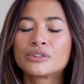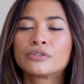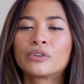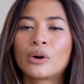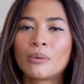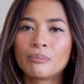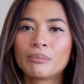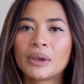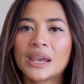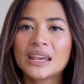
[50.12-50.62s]

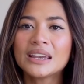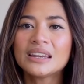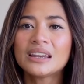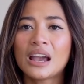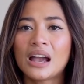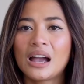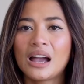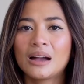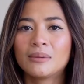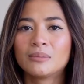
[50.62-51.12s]
from me,
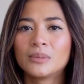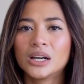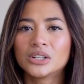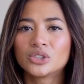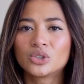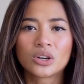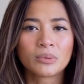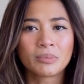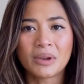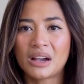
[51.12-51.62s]
um,
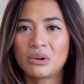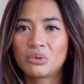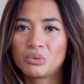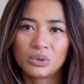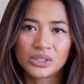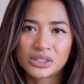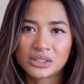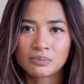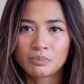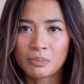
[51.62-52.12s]
talking about
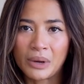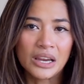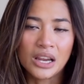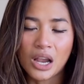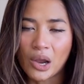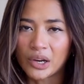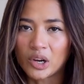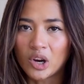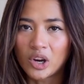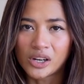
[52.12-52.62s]
what's been
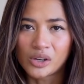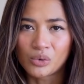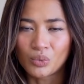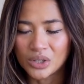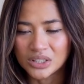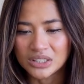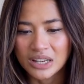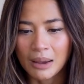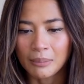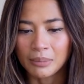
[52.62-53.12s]
going on and
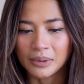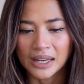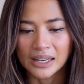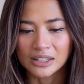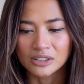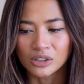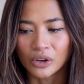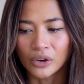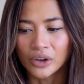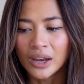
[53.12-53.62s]
what's happening.
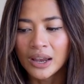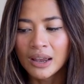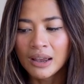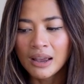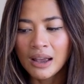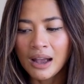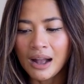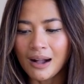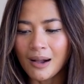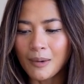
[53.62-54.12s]
So
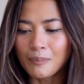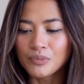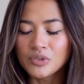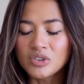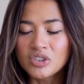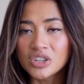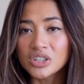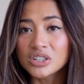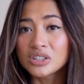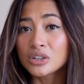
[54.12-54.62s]
um,
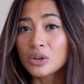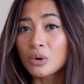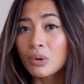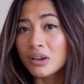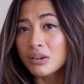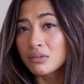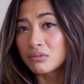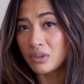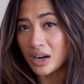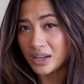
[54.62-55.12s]
just a
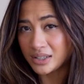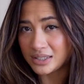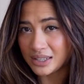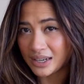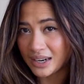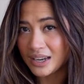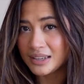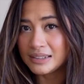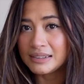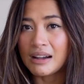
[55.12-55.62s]
quick
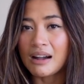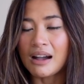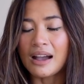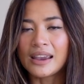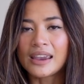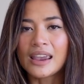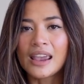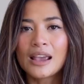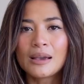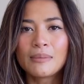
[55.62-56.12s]
rundown,
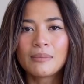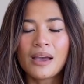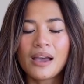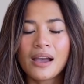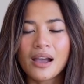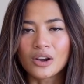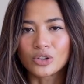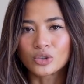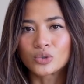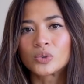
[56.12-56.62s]
I am
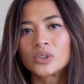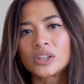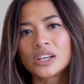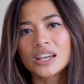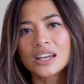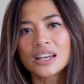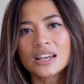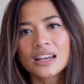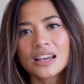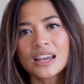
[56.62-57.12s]

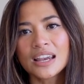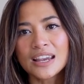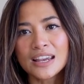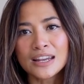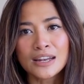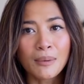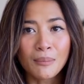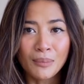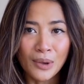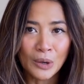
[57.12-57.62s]
actually
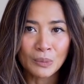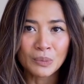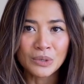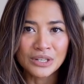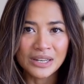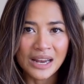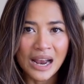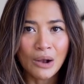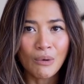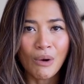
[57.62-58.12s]
in Melbourne
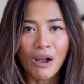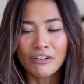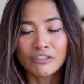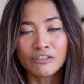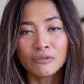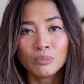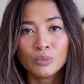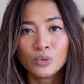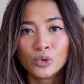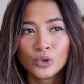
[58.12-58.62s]
now.
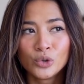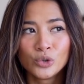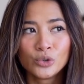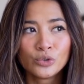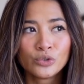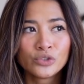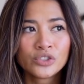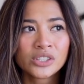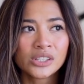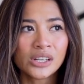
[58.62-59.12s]
I've
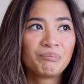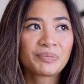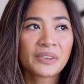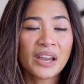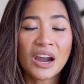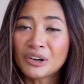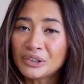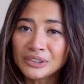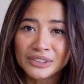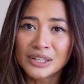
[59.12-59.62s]
moved.
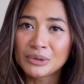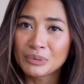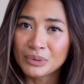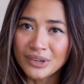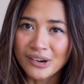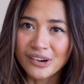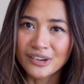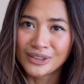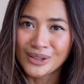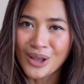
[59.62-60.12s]
Currently
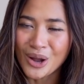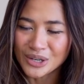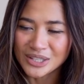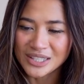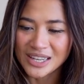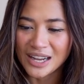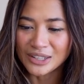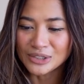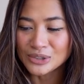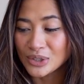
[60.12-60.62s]
we're in
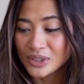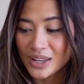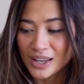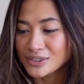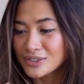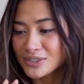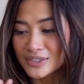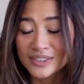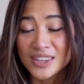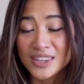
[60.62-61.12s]
lockdown, so that's